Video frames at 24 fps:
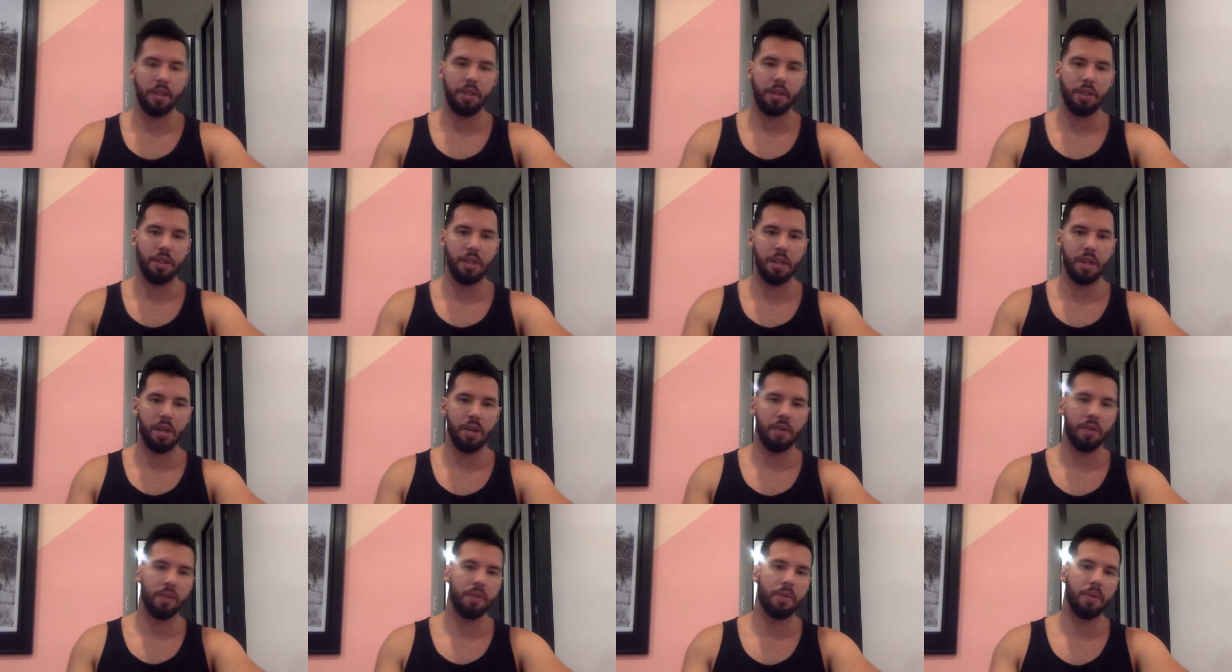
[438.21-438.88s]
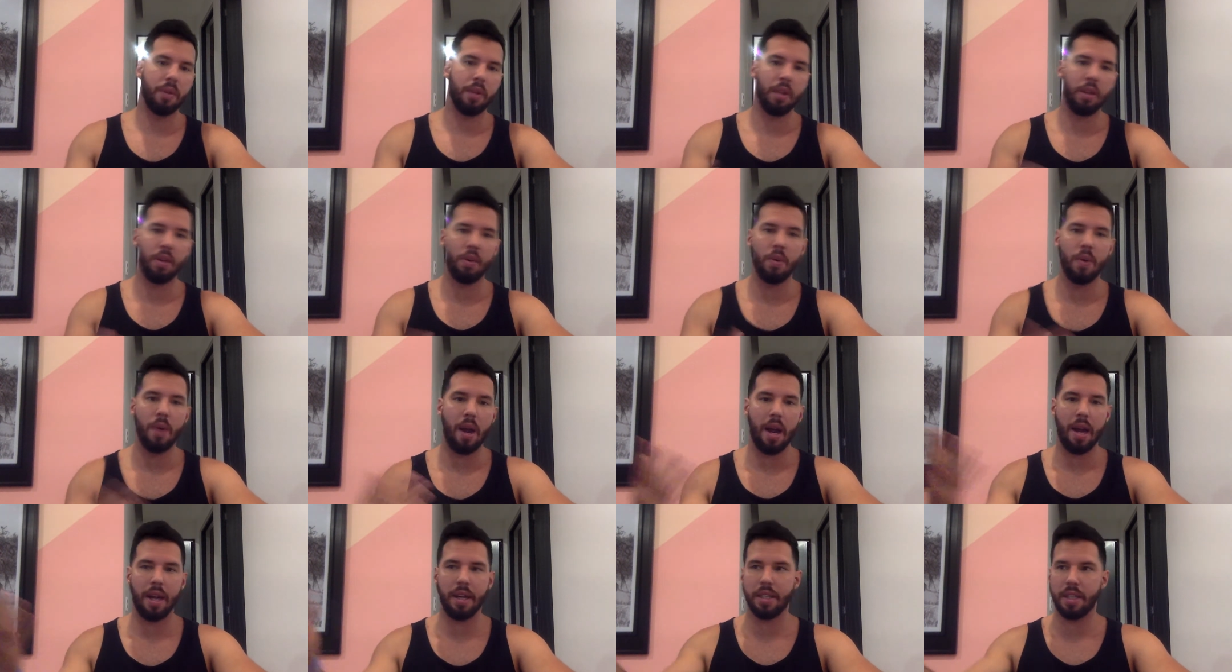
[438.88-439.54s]
you know, it's really cool.
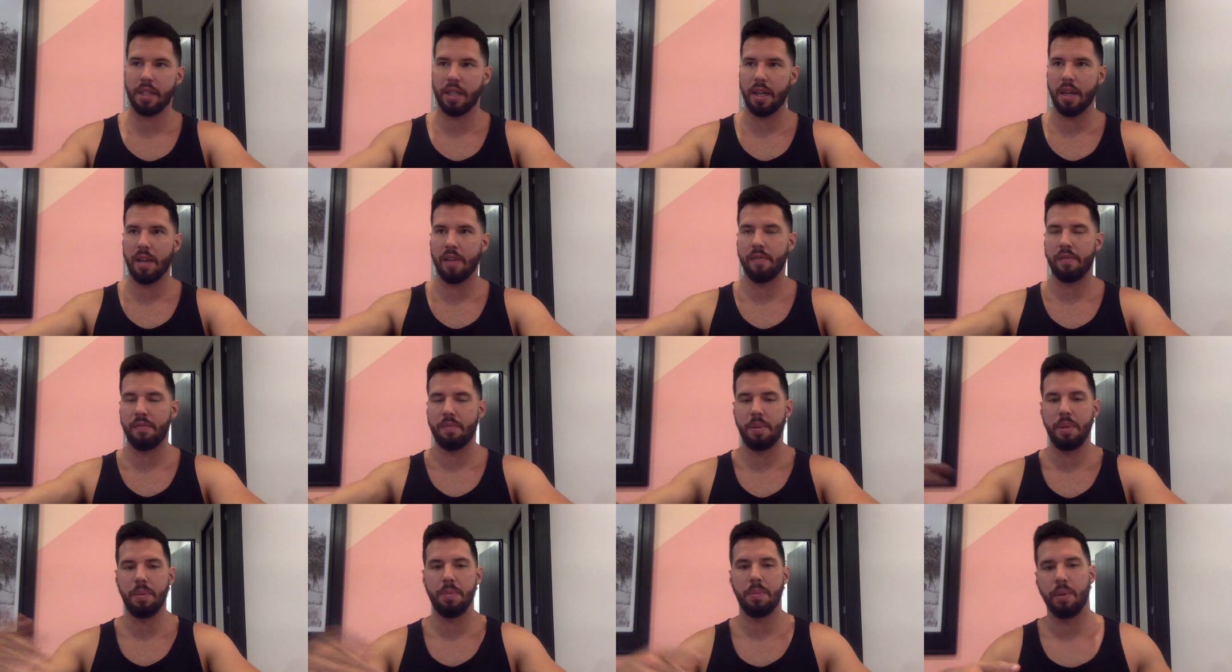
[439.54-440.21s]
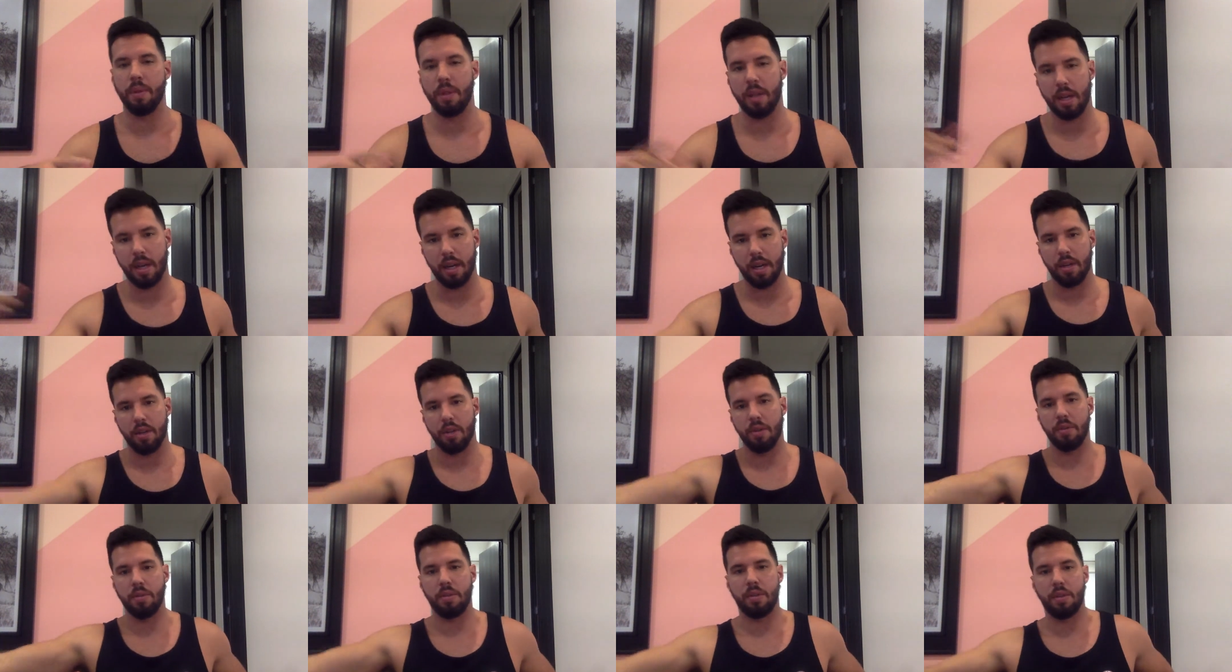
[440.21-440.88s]
I actually have people that I
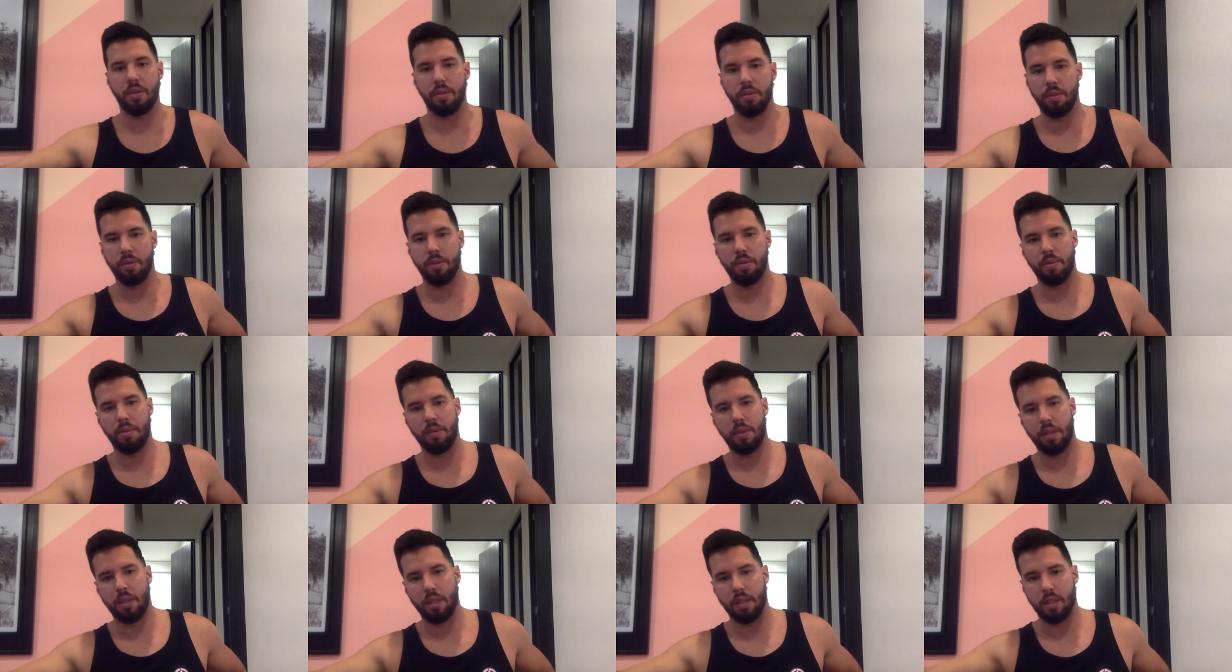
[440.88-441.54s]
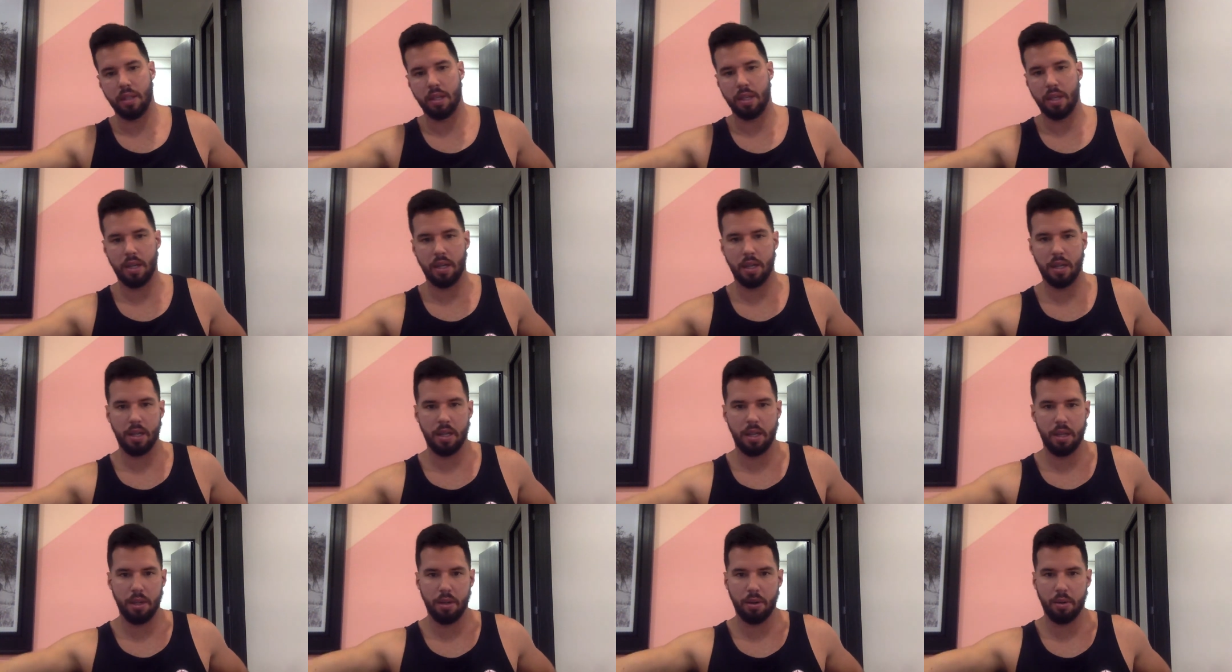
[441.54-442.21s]
go to the uh,
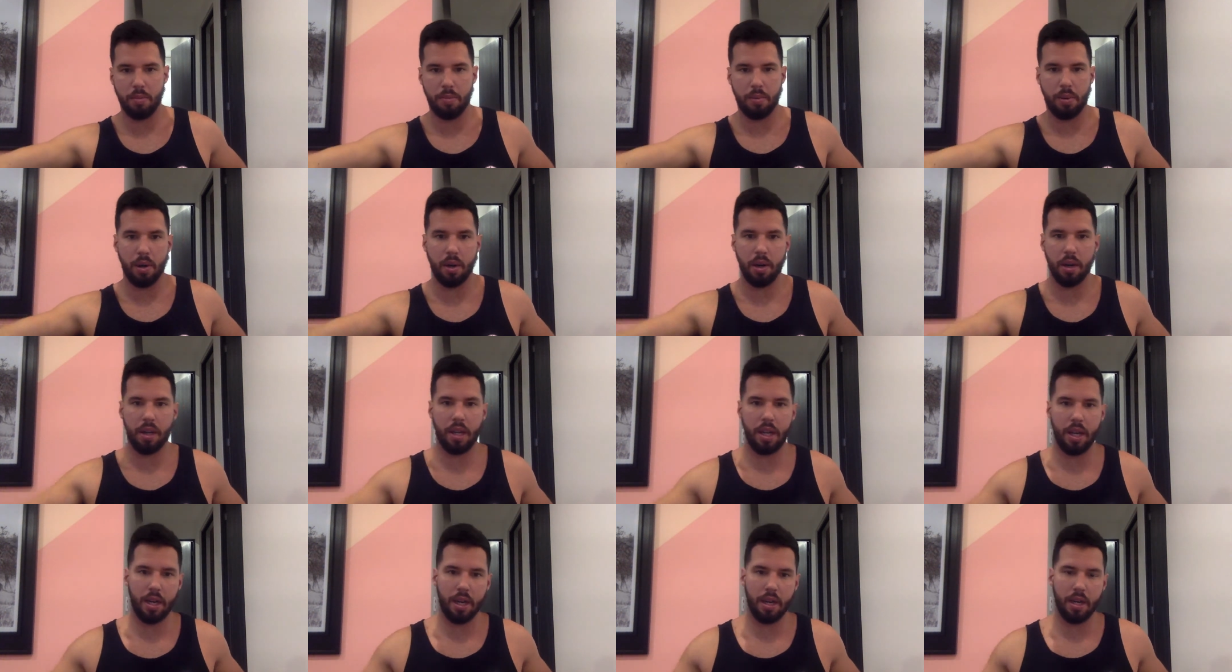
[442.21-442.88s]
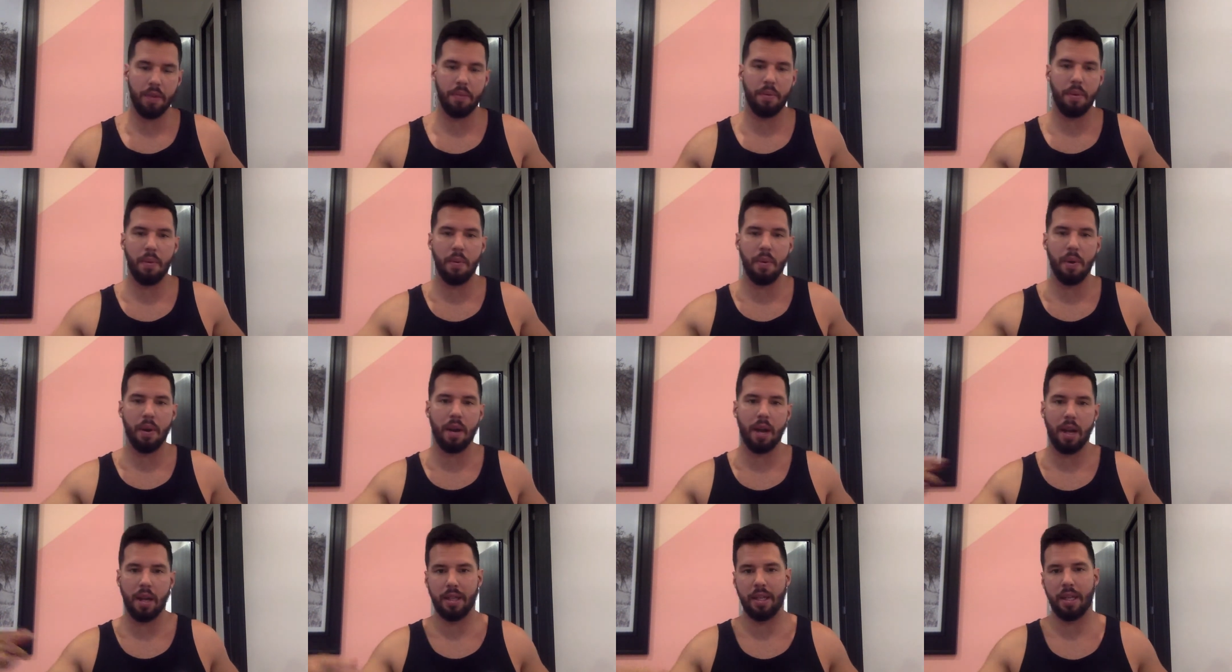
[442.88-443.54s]
little park here and we
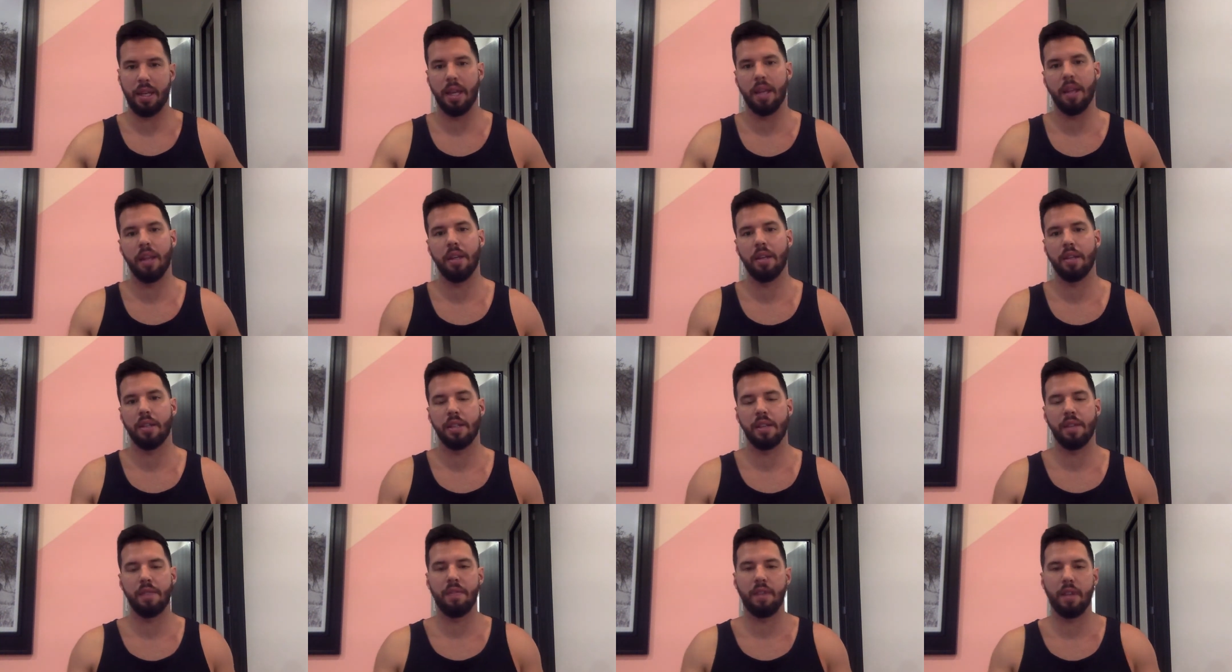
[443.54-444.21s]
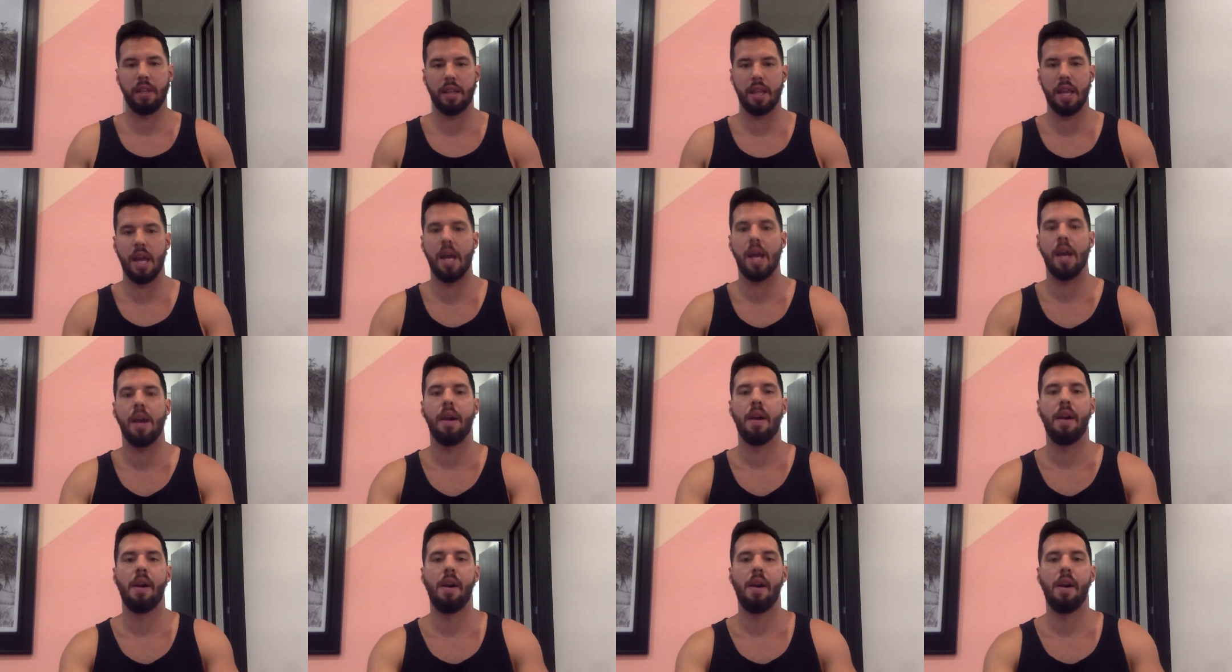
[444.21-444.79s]
work out together, stuff like that.